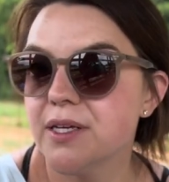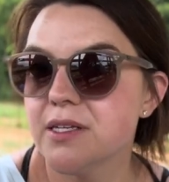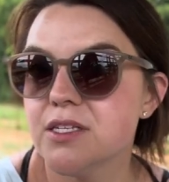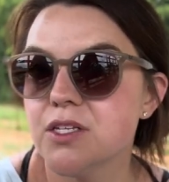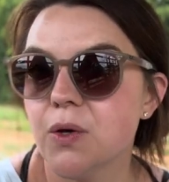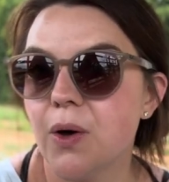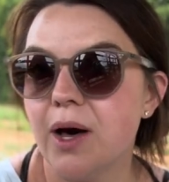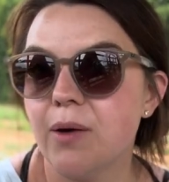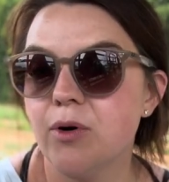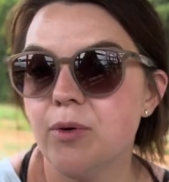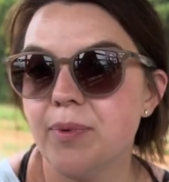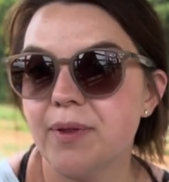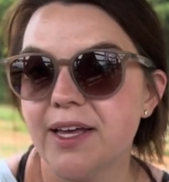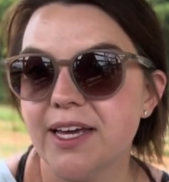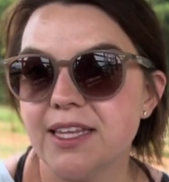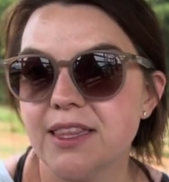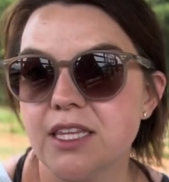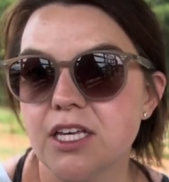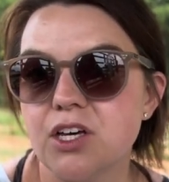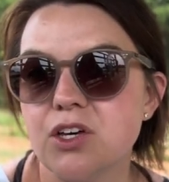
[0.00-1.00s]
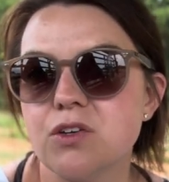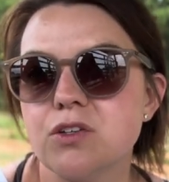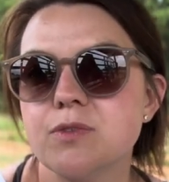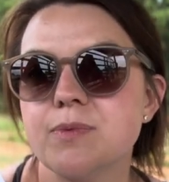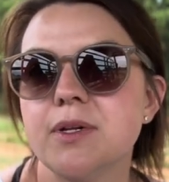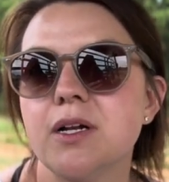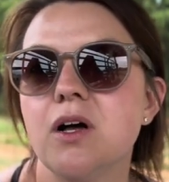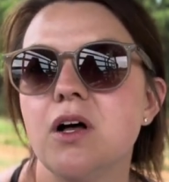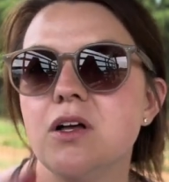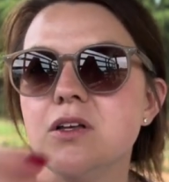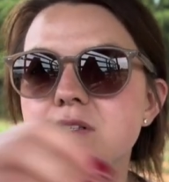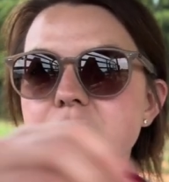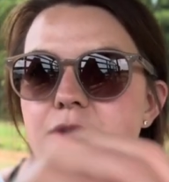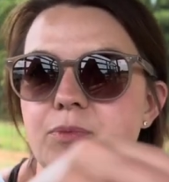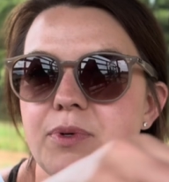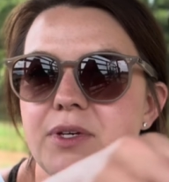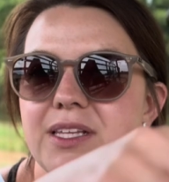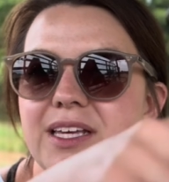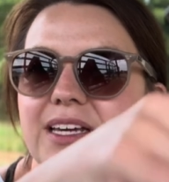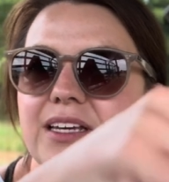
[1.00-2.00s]
So I will plant those, but I'll also
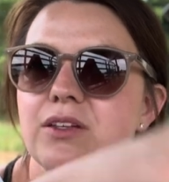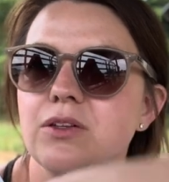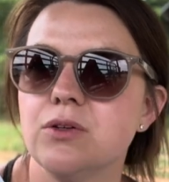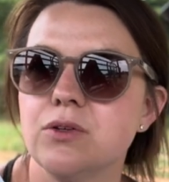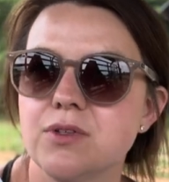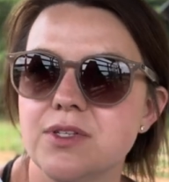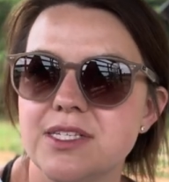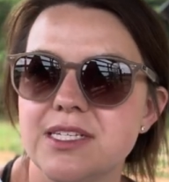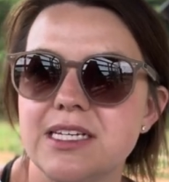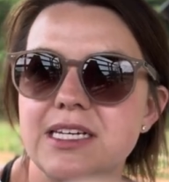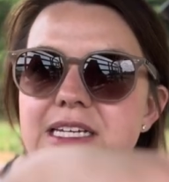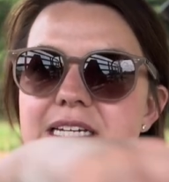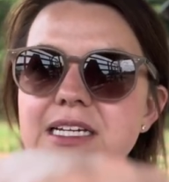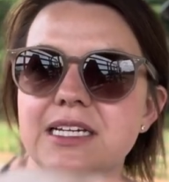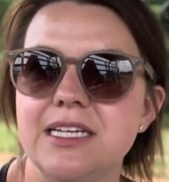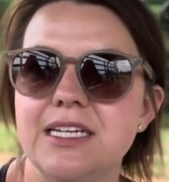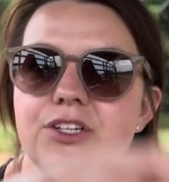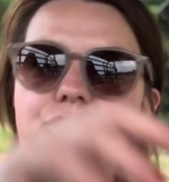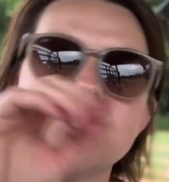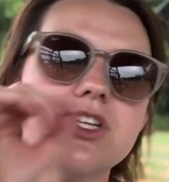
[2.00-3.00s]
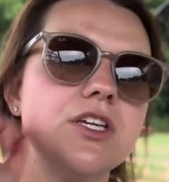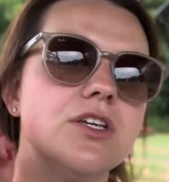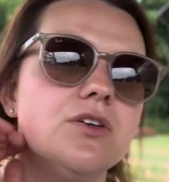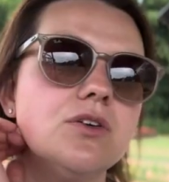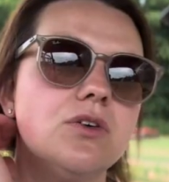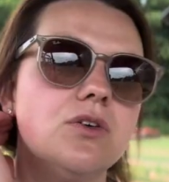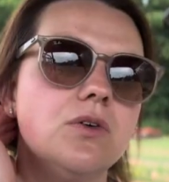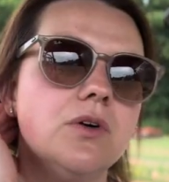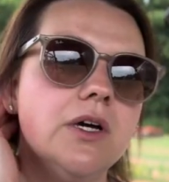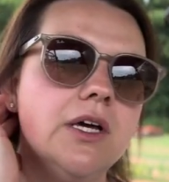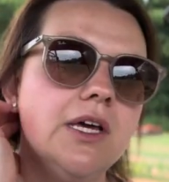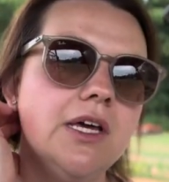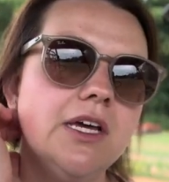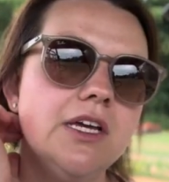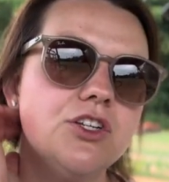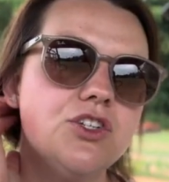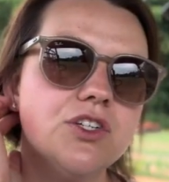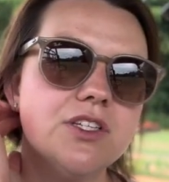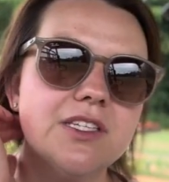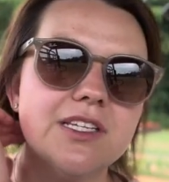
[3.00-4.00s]
put like a little seed in each hill
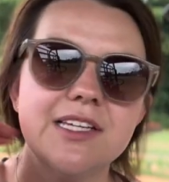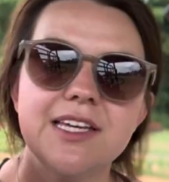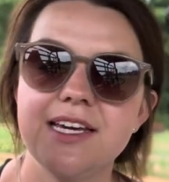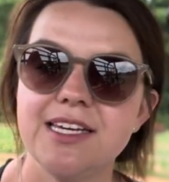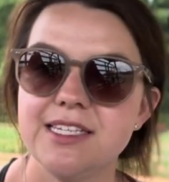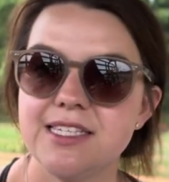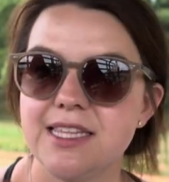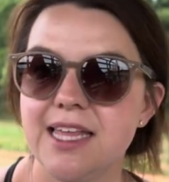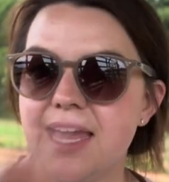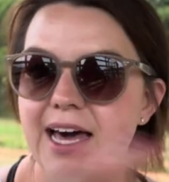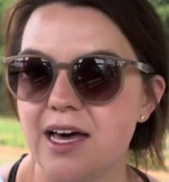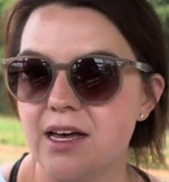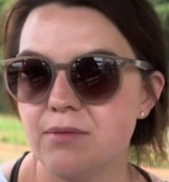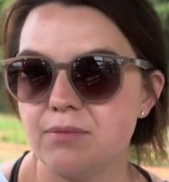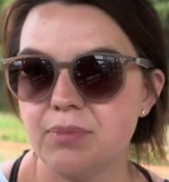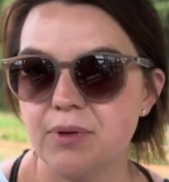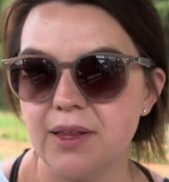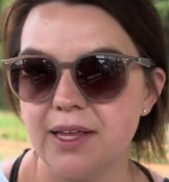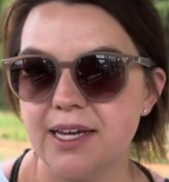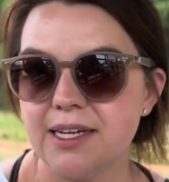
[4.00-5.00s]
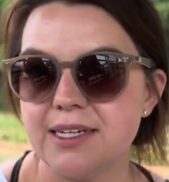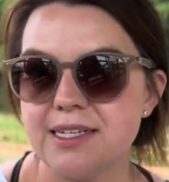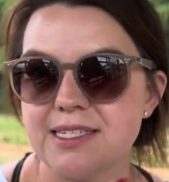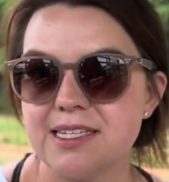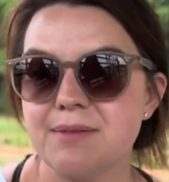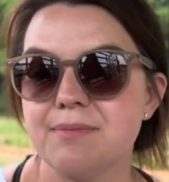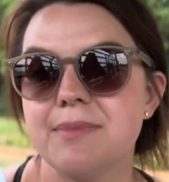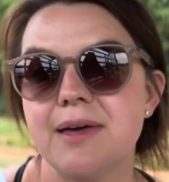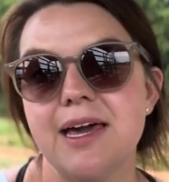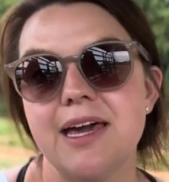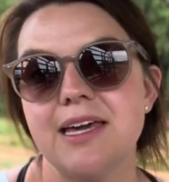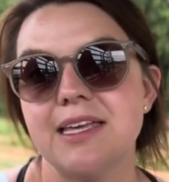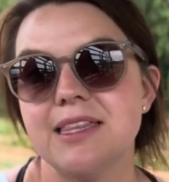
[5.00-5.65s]
just in case that plant doesn't make,